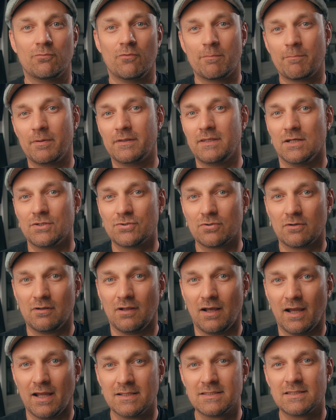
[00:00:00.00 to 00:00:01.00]
with potential
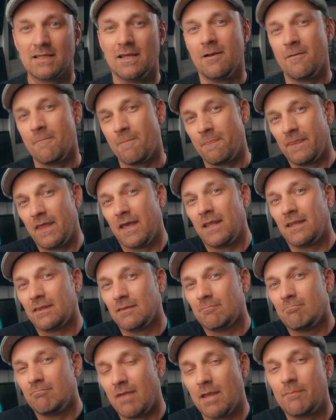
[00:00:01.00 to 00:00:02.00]
clients,
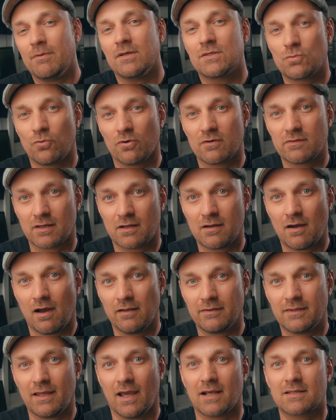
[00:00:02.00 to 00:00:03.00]
then maybe it's worth the
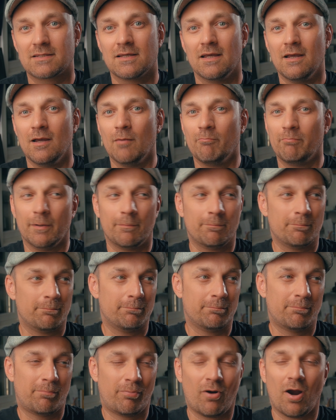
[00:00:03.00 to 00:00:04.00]
contacts, but
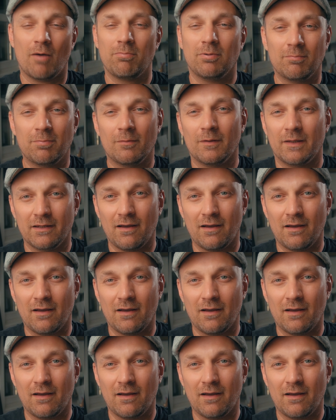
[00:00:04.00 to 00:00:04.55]
probably